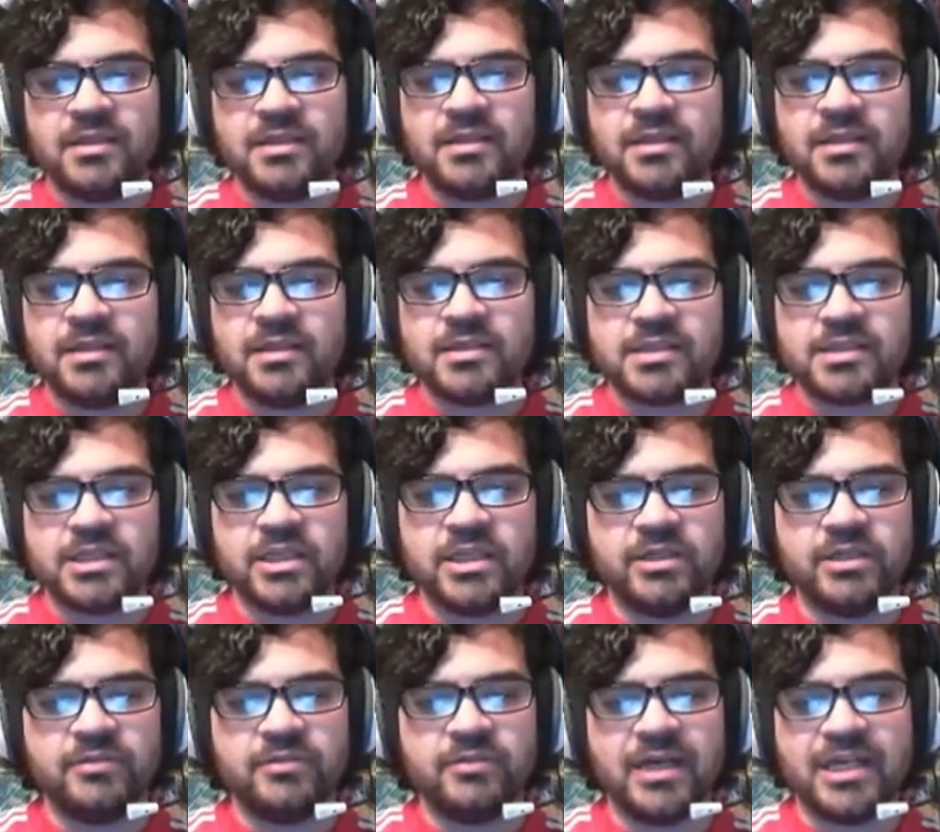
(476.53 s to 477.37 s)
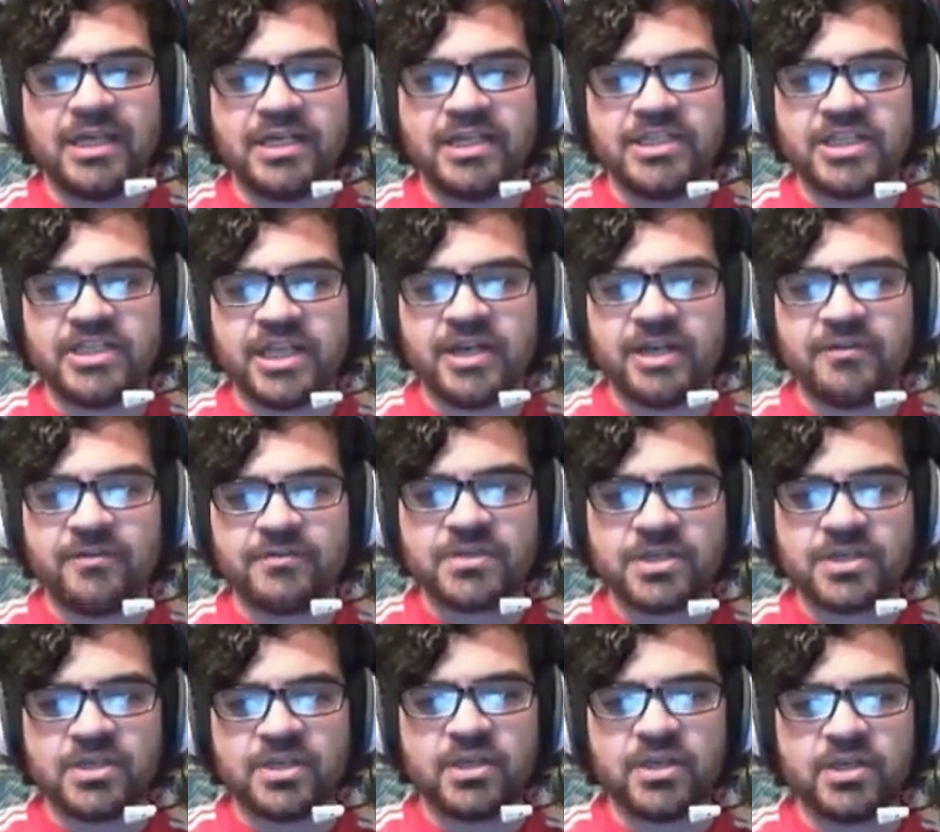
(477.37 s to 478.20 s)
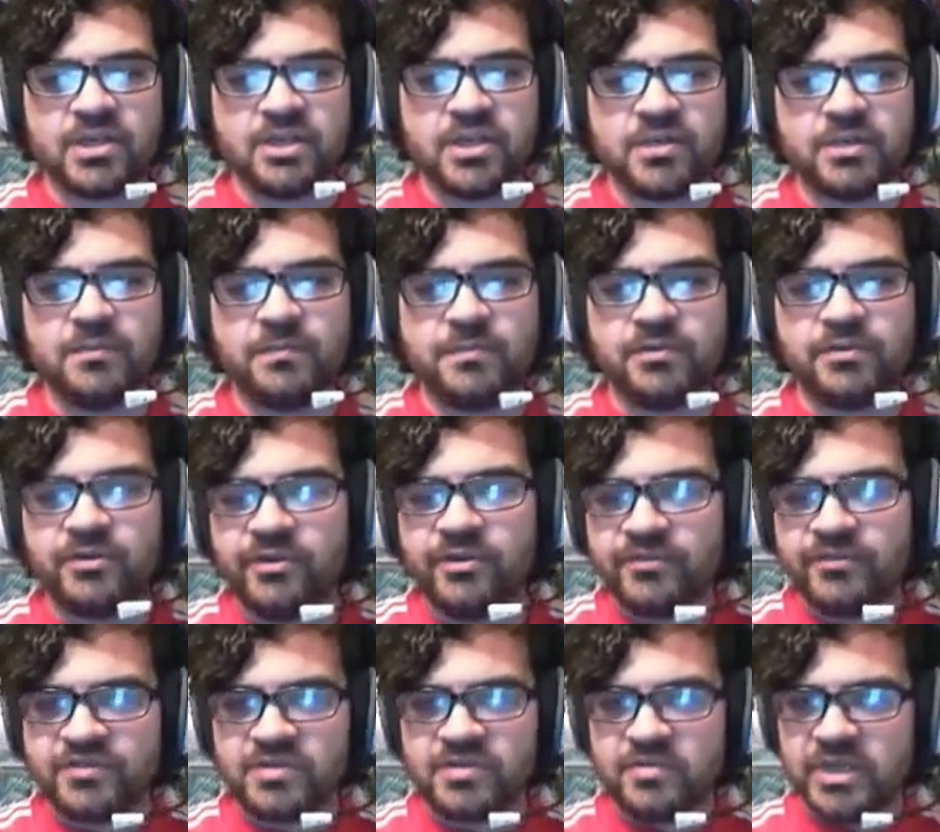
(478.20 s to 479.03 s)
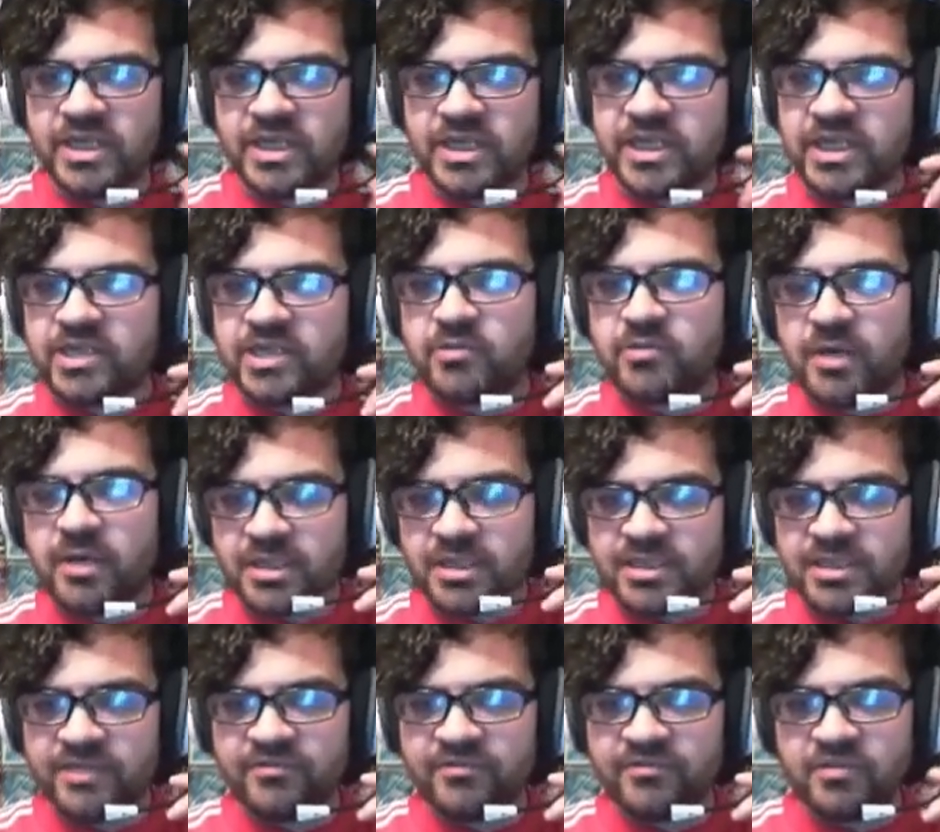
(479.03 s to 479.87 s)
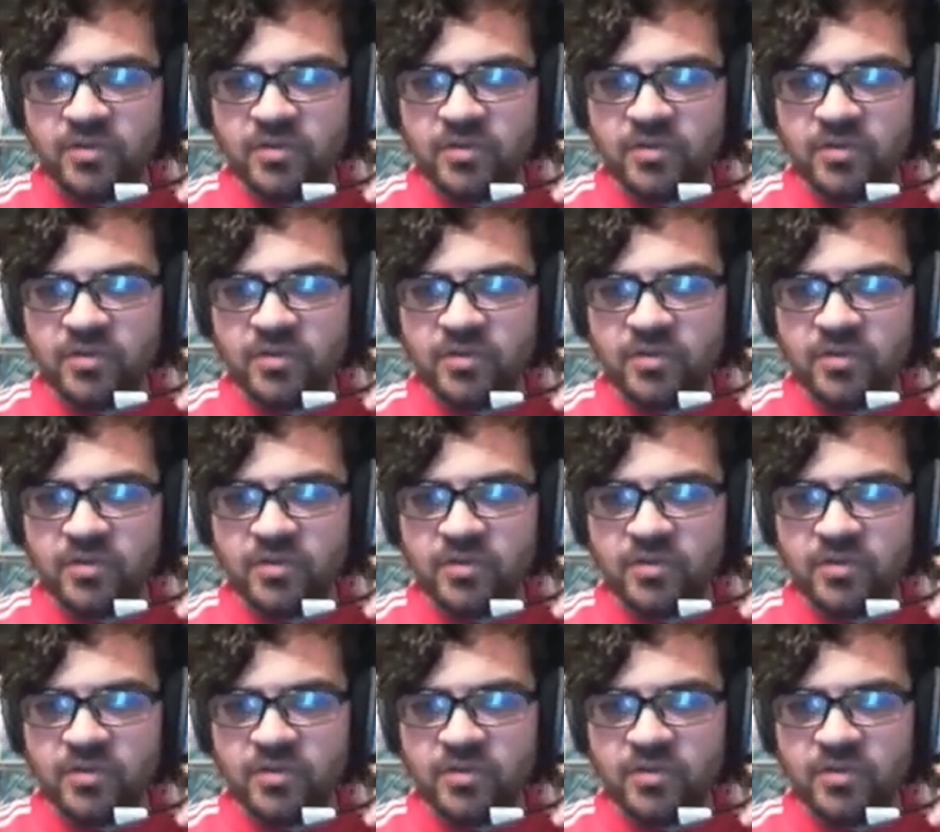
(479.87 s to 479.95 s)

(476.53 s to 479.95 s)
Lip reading: So energy counts are going to prove to be quite the difficult